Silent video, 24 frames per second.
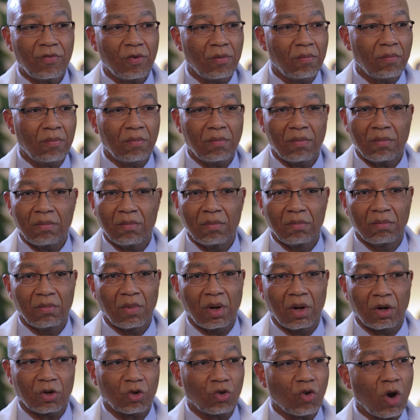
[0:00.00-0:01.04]
from
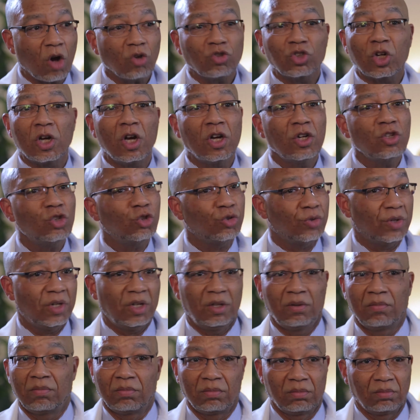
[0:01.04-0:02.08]
cross country,
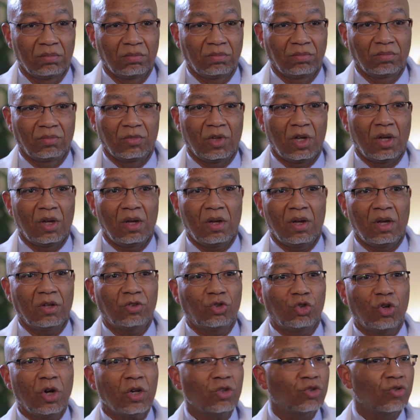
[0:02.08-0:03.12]
a
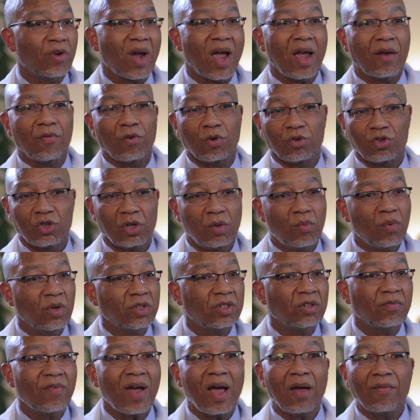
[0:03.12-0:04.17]
truck driver,
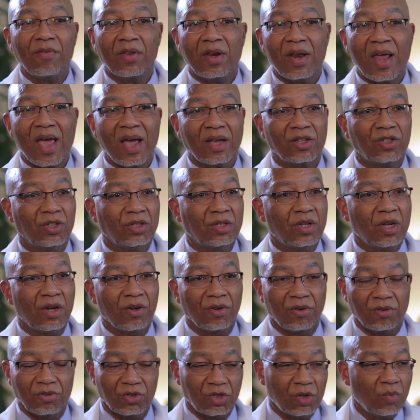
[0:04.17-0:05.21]
someone's involved in an
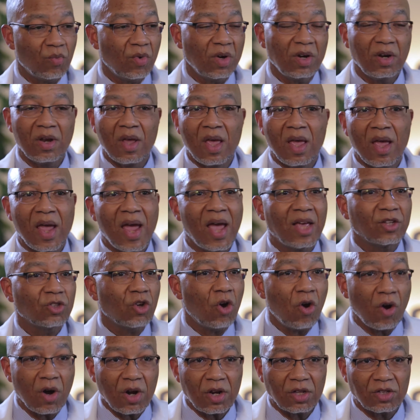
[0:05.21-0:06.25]
accident, or someone has
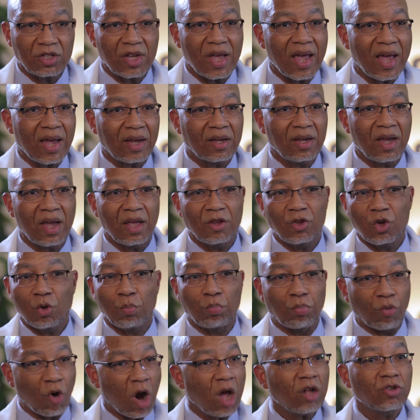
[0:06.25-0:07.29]
a heart attack and they're
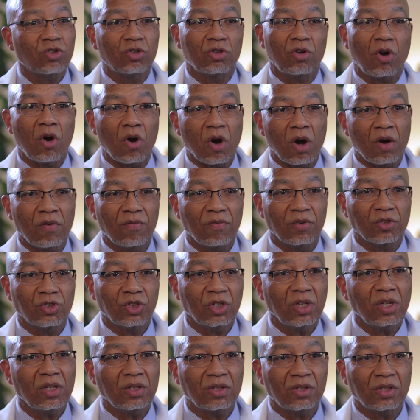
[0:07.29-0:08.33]
brought to our
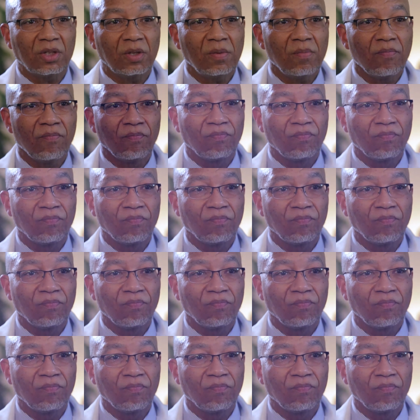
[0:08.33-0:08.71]
facility.